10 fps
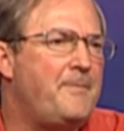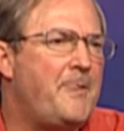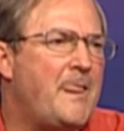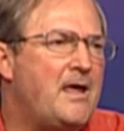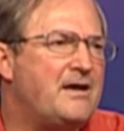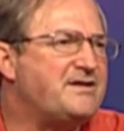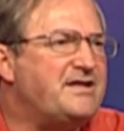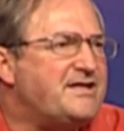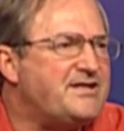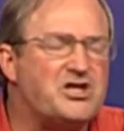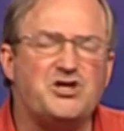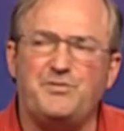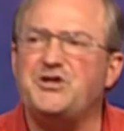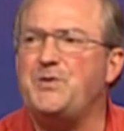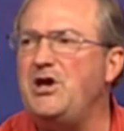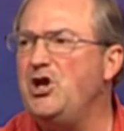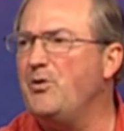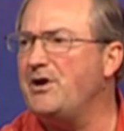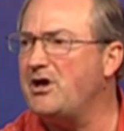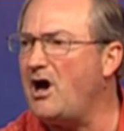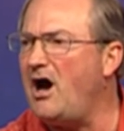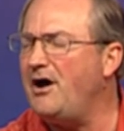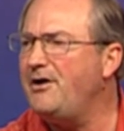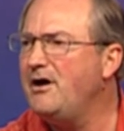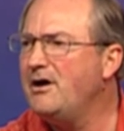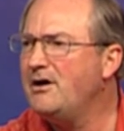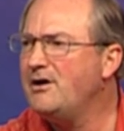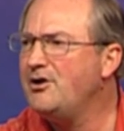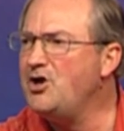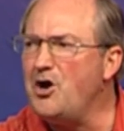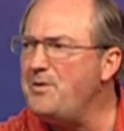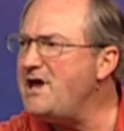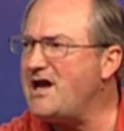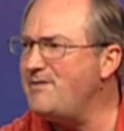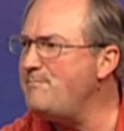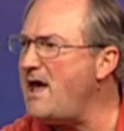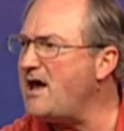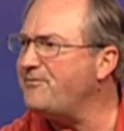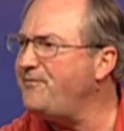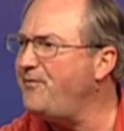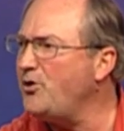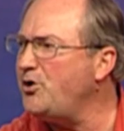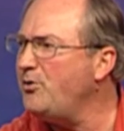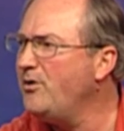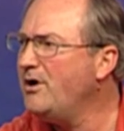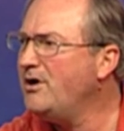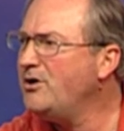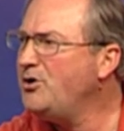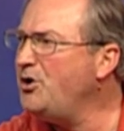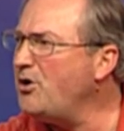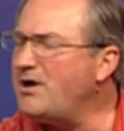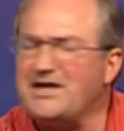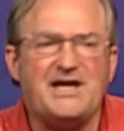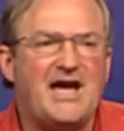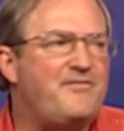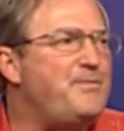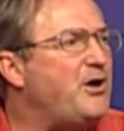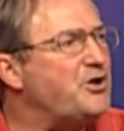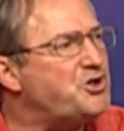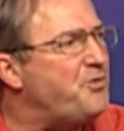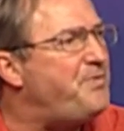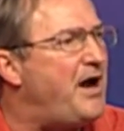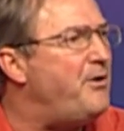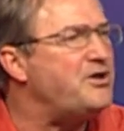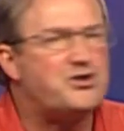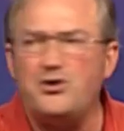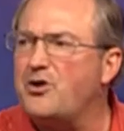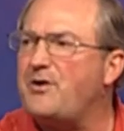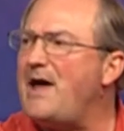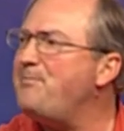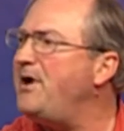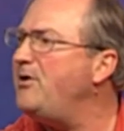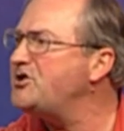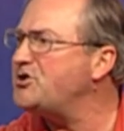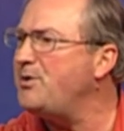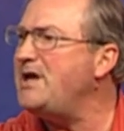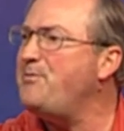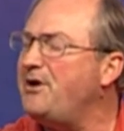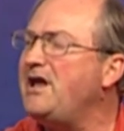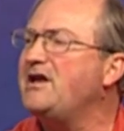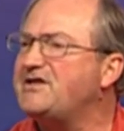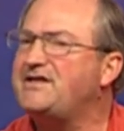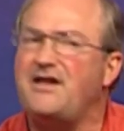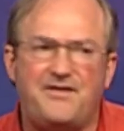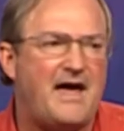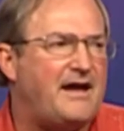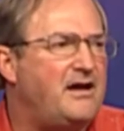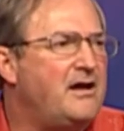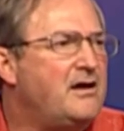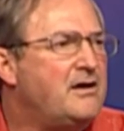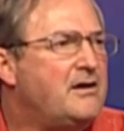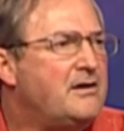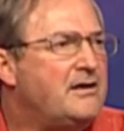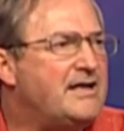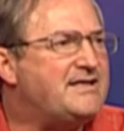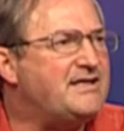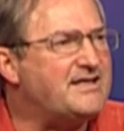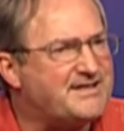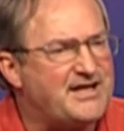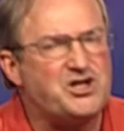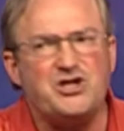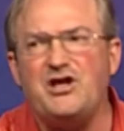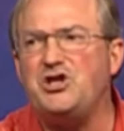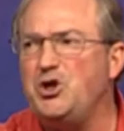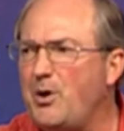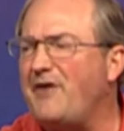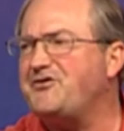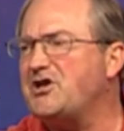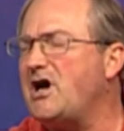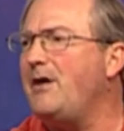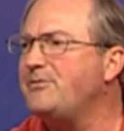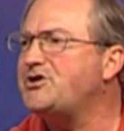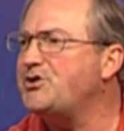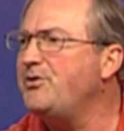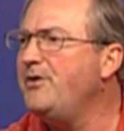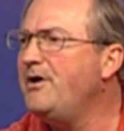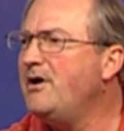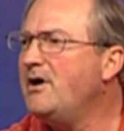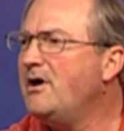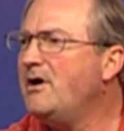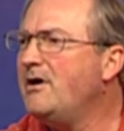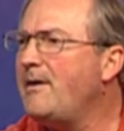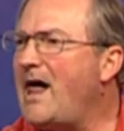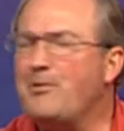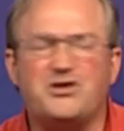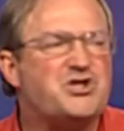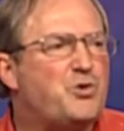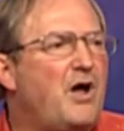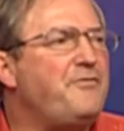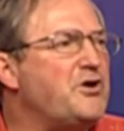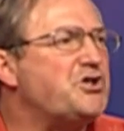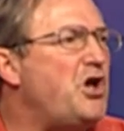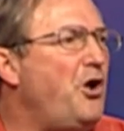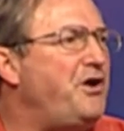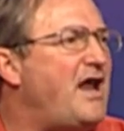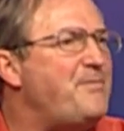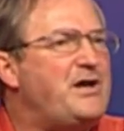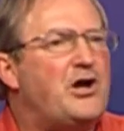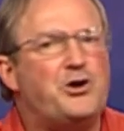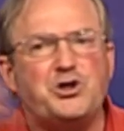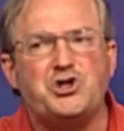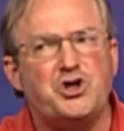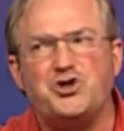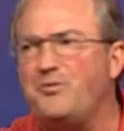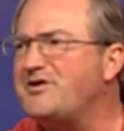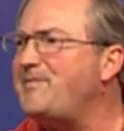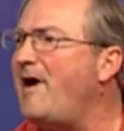It's a decision between you and God. Nobody can make it for you. You don't get to heaven because your parents or your grandparents or anybody else did that. It's a decision that you have to come to. I was 12 years old and I'd been going to church almost my whole